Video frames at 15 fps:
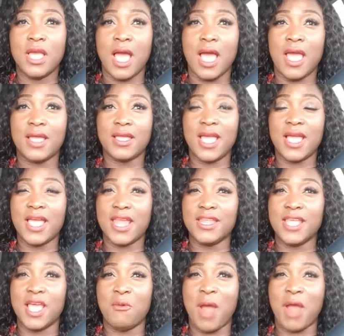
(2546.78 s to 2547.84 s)
Ah,
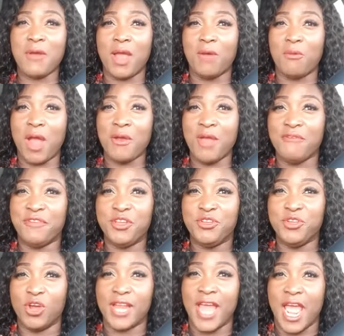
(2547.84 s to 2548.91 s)
Ngegeni, why
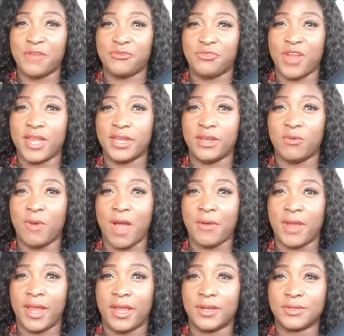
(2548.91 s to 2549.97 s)
video na trending,
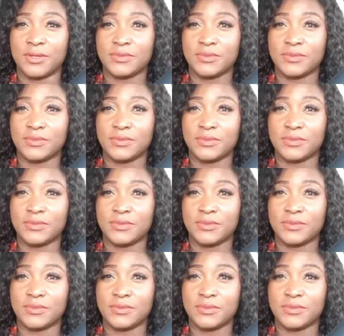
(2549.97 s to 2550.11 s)
why?